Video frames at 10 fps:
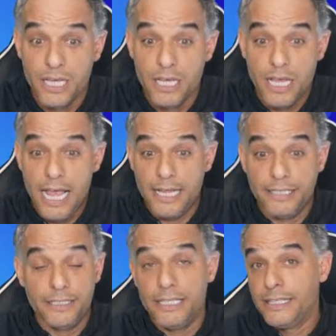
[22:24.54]

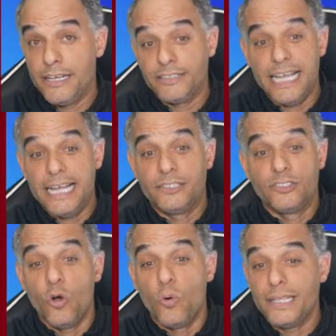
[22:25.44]
And they're saying,
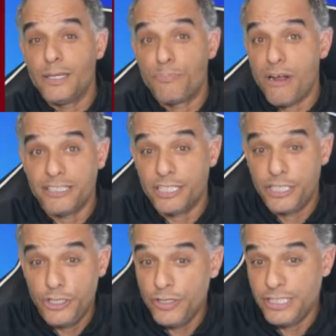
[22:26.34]
so when the
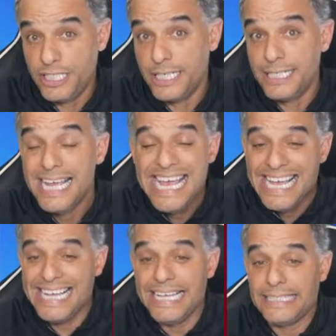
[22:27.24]
prosecution
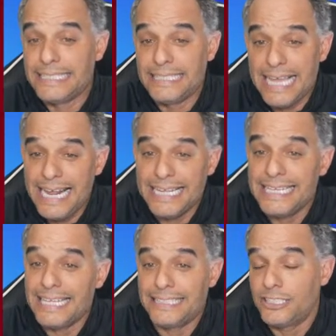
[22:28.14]
is stating
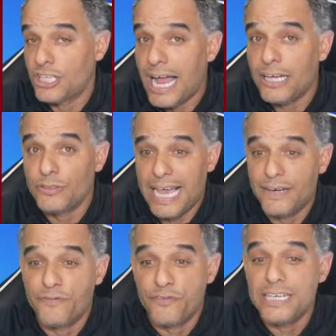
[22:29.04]
that the child had
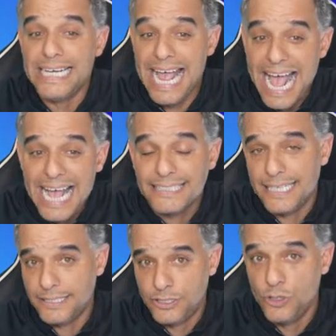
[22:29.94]
free
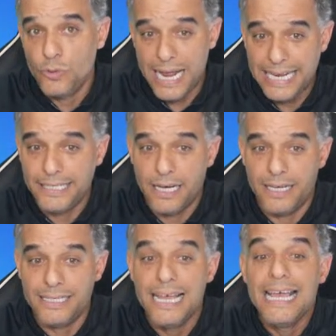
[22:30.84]
access to a
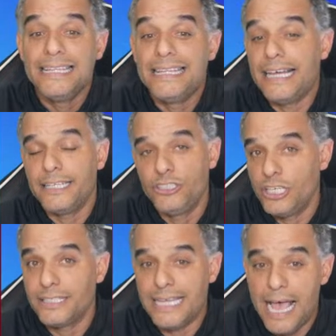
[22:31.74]
gun, that is
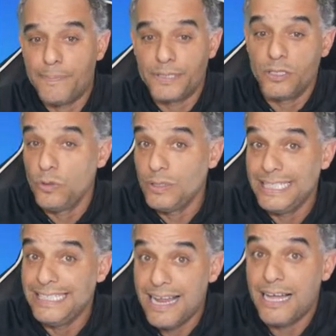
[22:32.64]
just absolutely
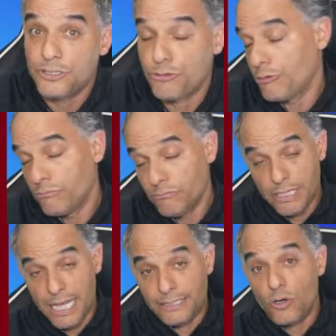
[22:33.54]
not true.
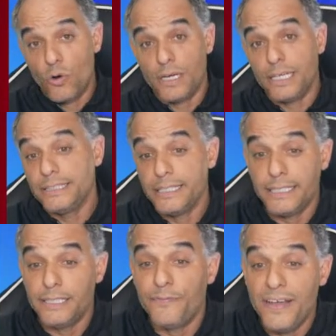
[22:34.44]
That's according to the
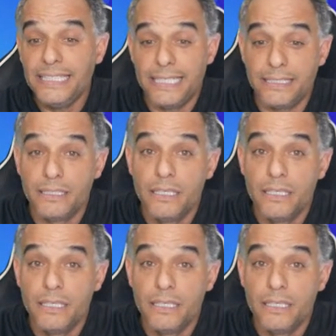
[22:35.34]
defendant.